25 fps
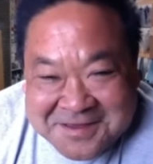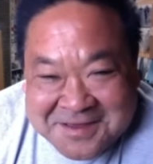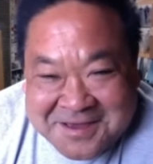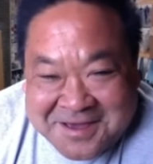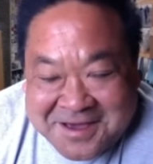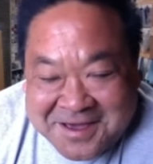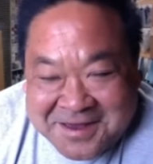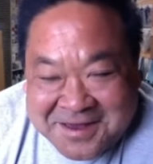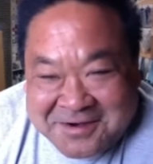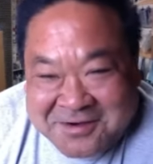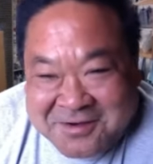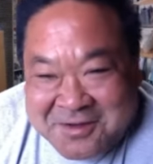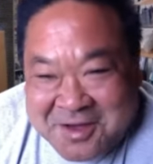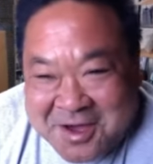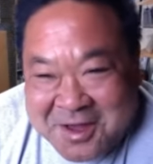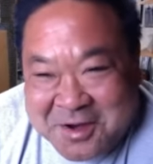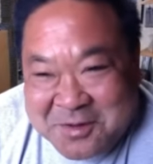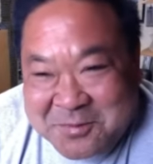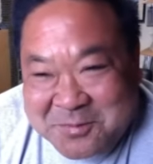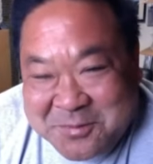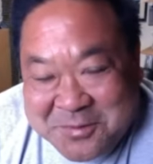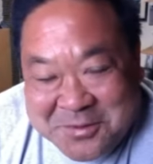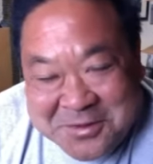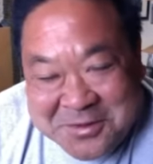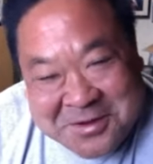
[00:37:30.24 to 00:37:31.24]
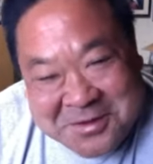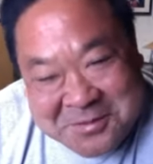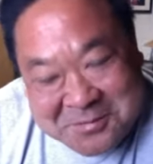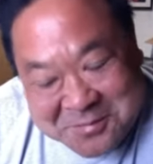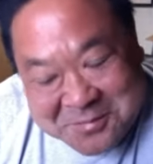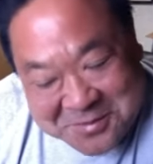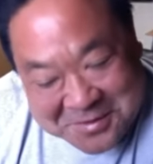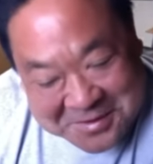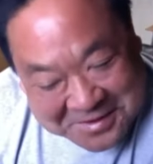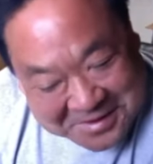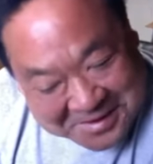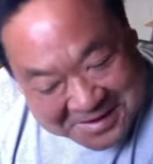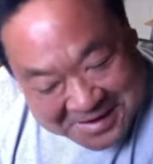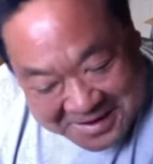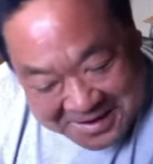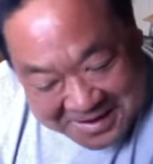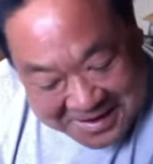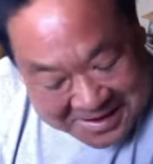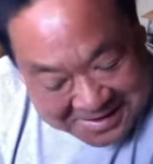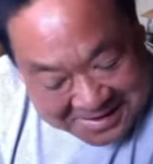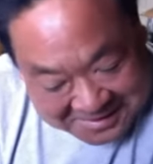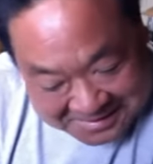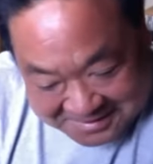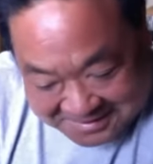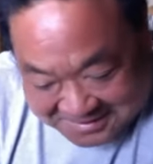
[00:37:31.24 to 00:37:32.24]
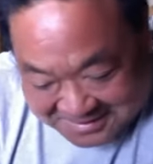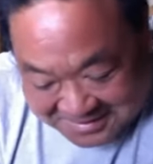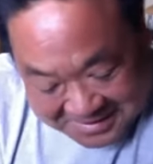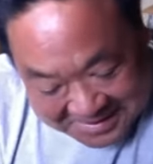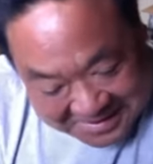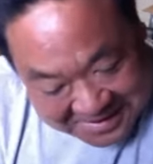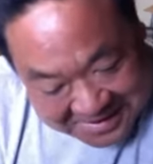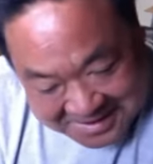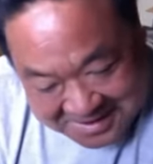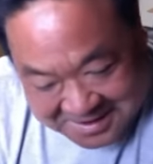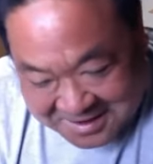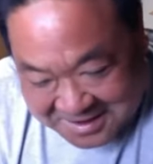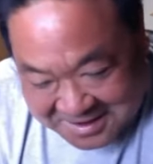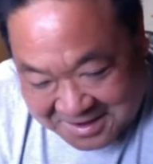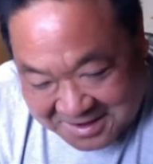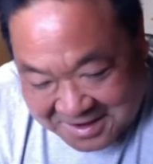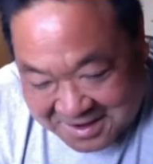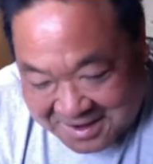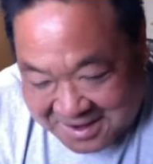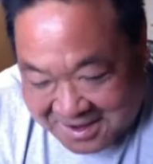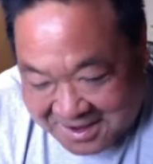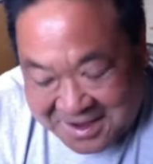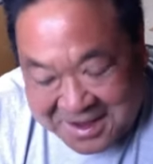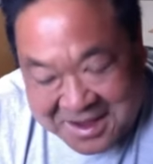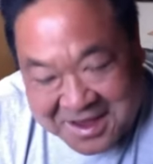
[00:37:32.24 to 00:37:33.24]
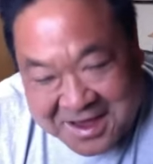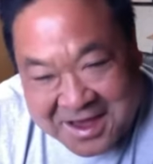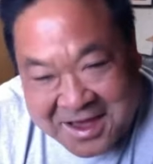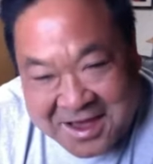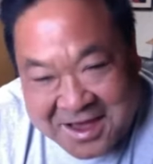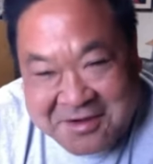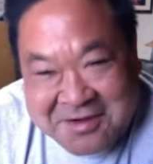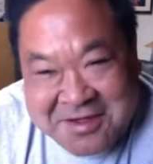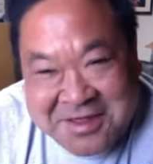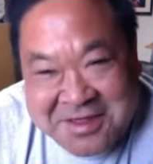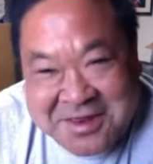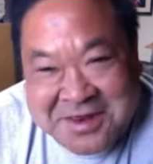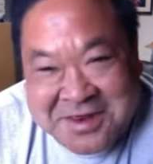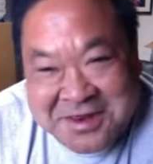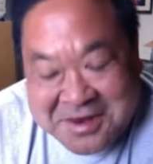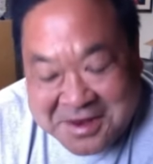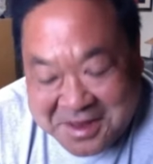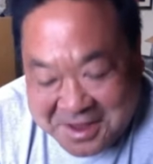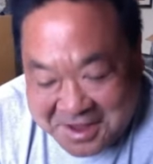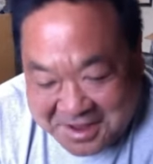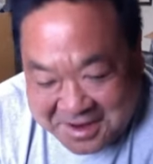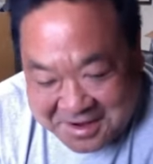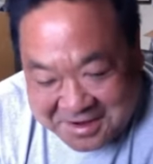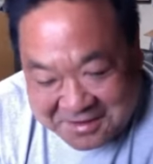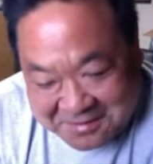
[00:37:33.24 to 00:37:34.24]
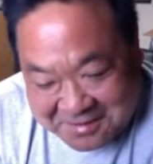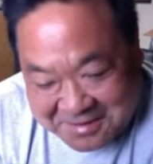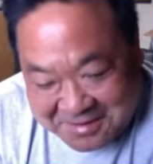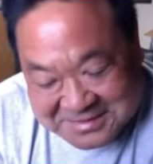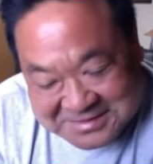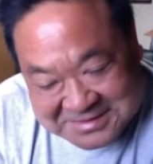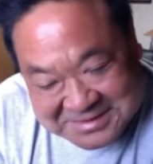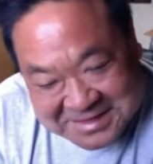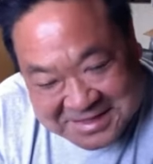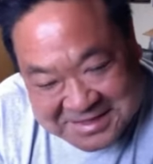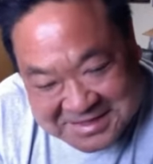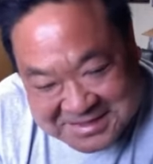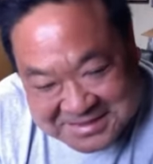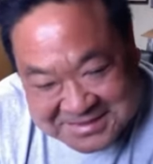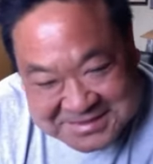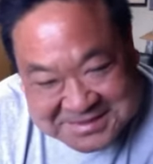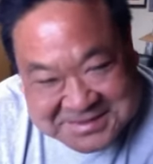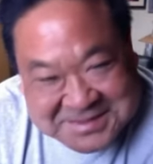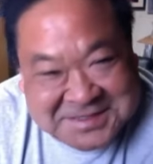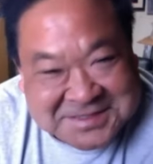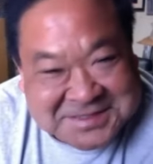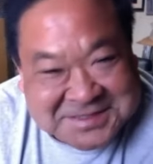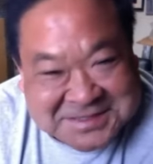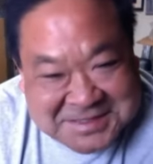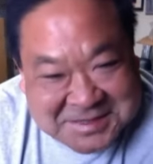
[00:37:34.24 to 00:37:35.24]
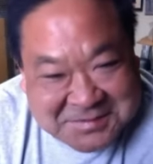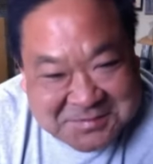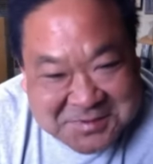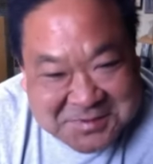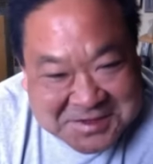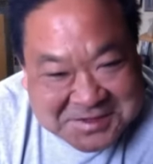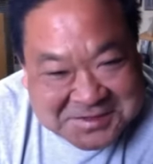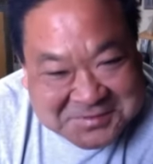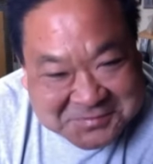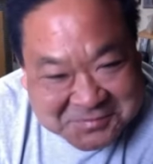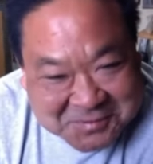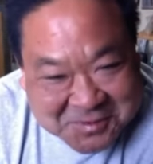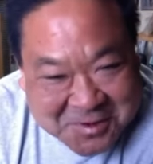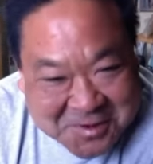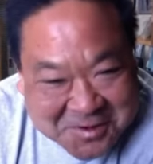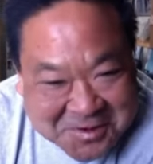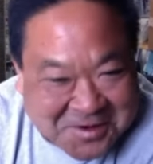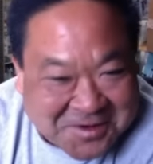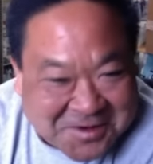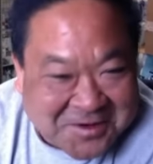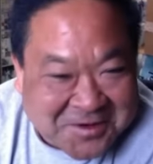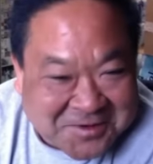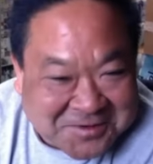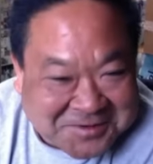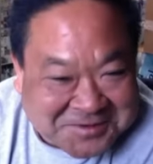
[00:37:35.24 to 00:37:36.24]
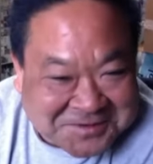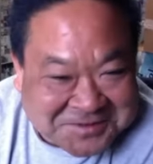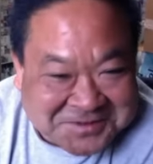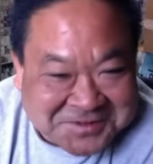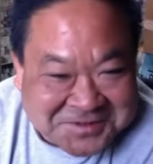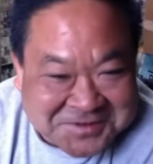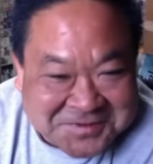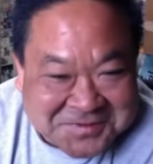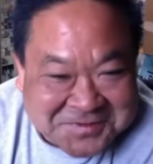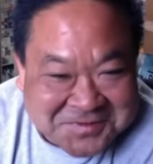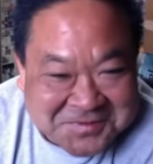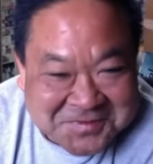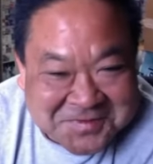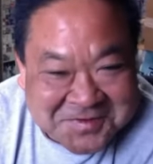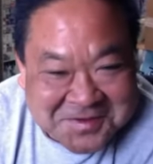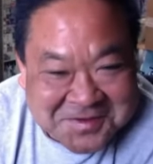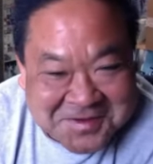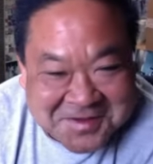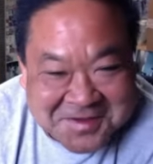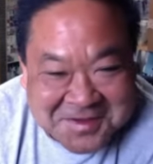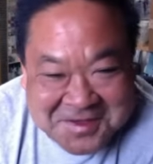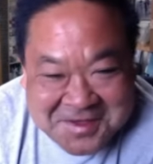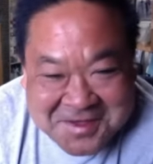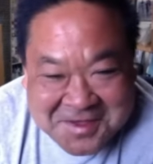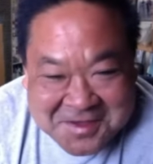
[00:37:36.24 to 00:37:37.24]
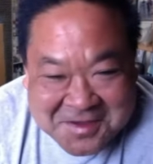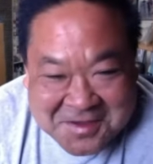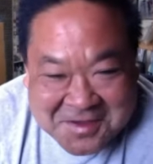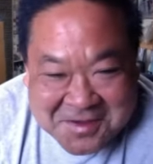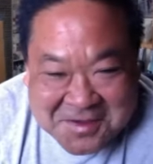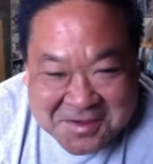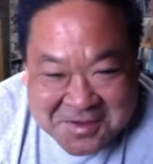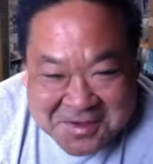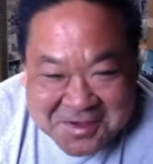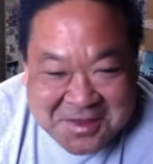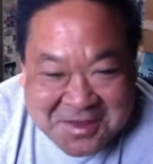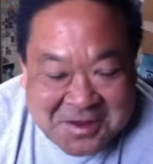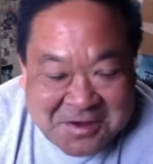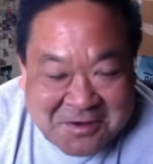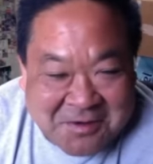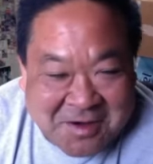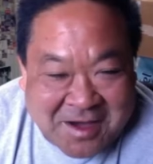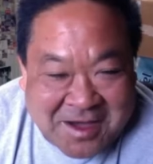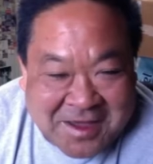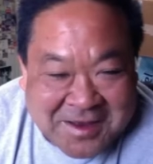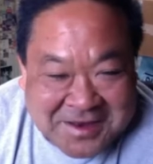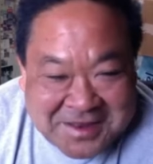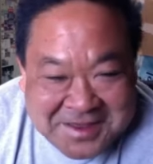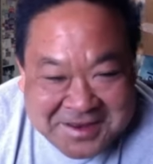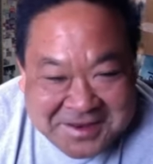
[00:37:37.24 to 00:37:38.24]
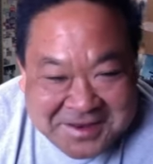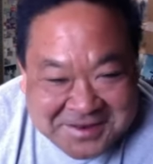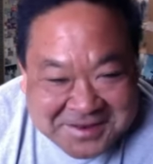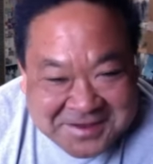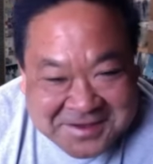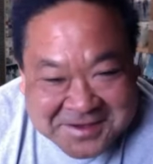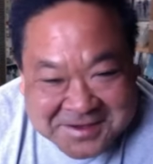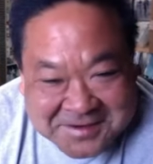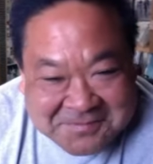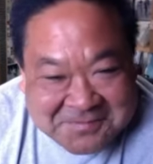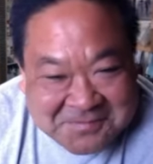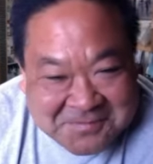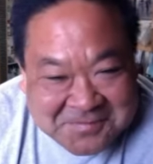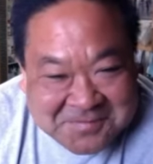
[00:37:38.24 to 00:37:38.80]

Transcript: I don't know how to put it, but I like, how can you not? It's like something's wrong here. So, I need to,